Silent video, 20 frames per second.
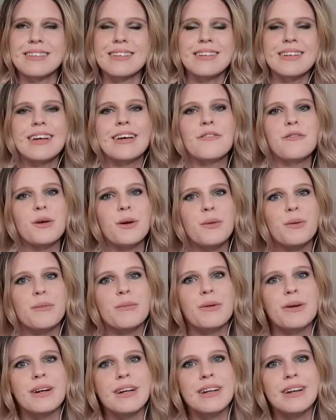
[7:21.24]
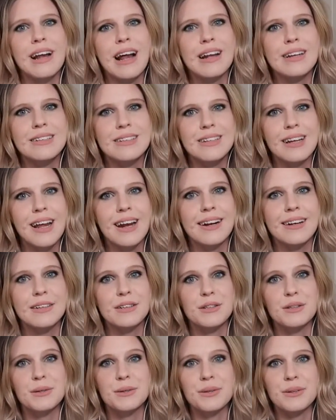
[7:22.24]
if you were born in
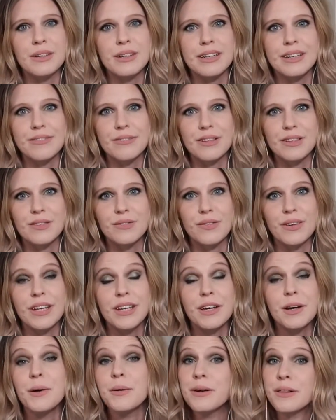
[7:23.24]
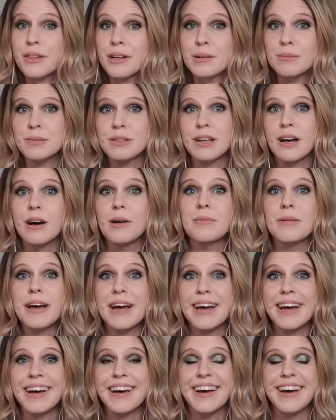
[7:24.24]
1992, give this video a thumbs up
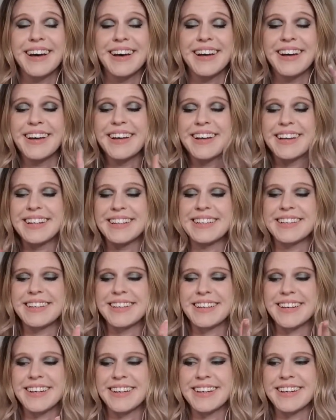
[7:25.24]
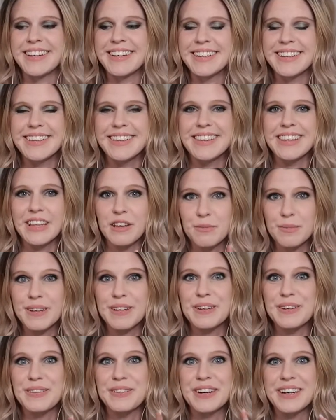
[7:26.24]
and let me
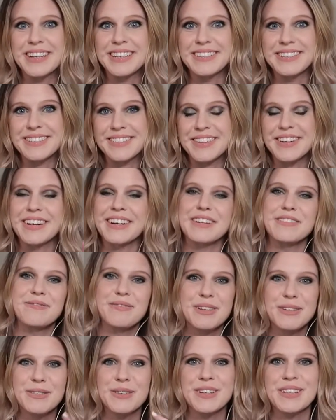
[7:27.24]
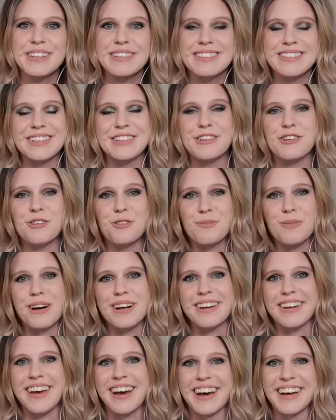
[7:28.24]
know on Instagram if you're listening to the
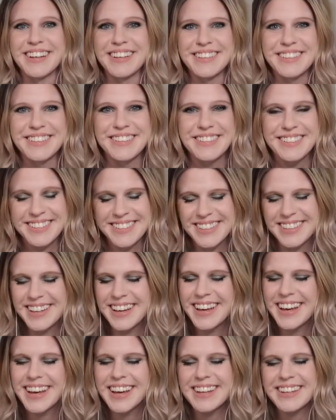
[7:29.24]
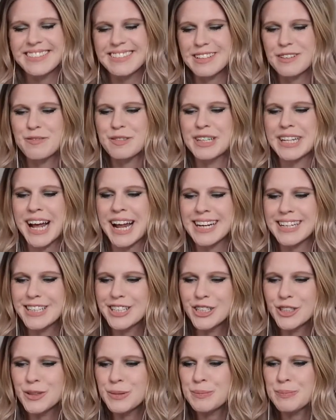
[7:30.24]
podcast. Because I'm a
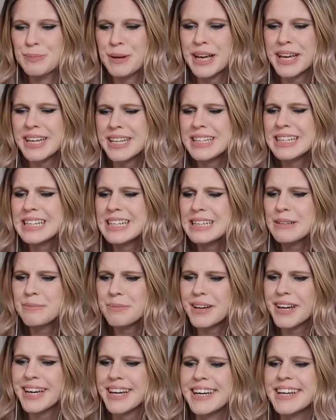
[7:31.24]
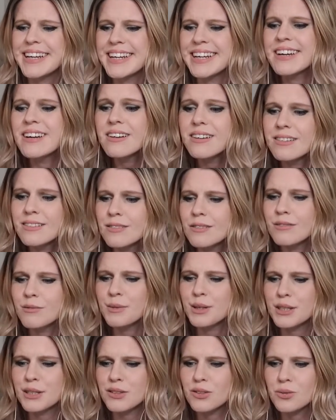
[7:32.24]
92 baby.
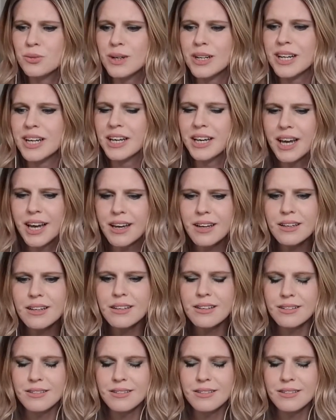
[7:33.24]
We're 28